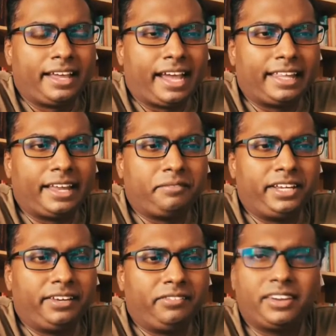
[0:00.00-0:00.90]
then
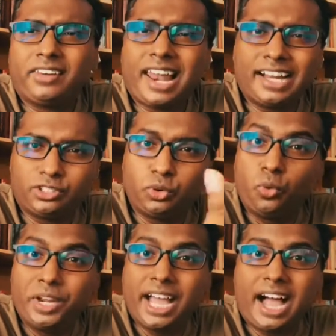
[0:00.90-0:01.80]
we realize who
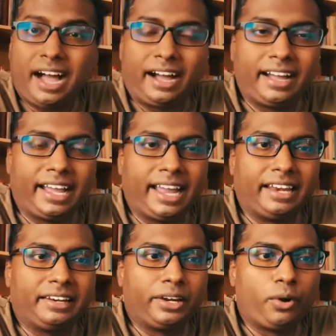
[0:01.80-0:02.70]
we are,
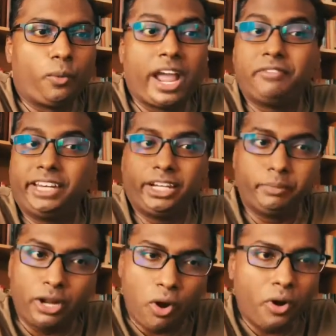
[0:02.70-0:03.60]
and, you know, where we need to
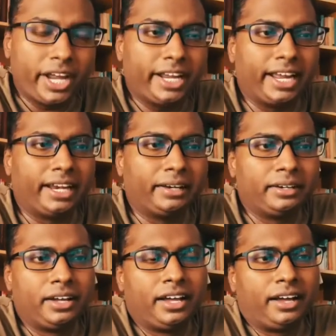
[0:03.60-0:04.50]
be going, and
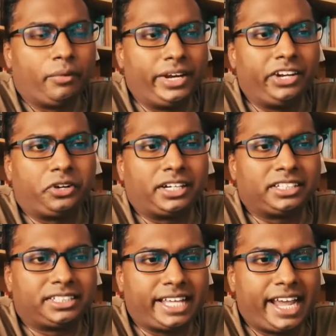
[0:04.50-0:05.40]
we need to
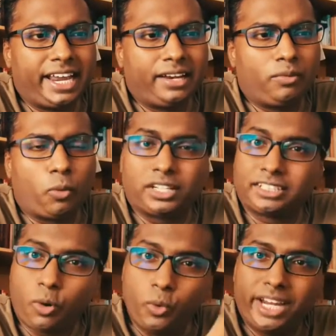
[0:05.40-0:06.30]
understand what's
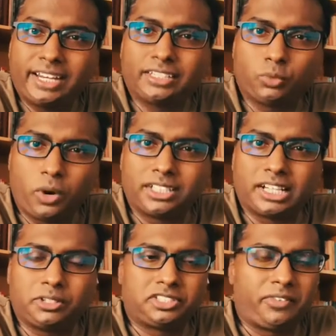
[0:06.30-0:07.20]
our weakness, what's
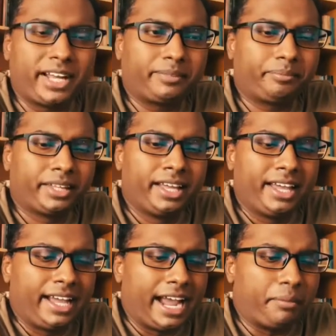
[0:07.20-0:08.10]
our strength.
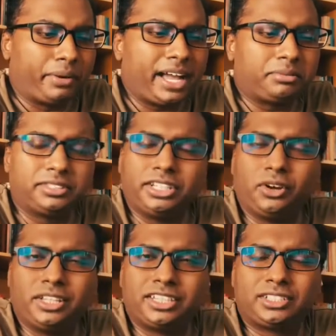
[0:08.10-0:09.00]
And perhaps, you
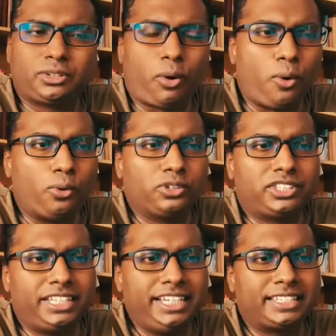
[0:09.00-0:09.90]
know, this whole
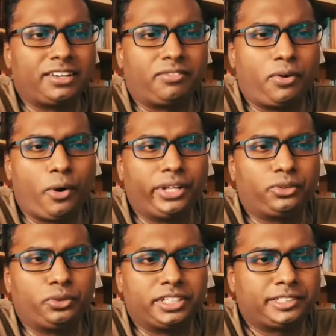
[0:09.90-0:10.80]
season of going
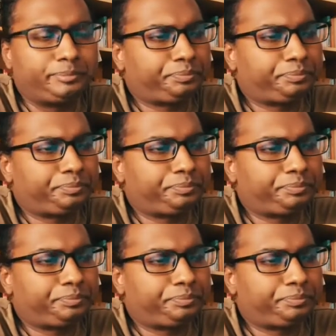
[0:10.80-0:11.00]
through this,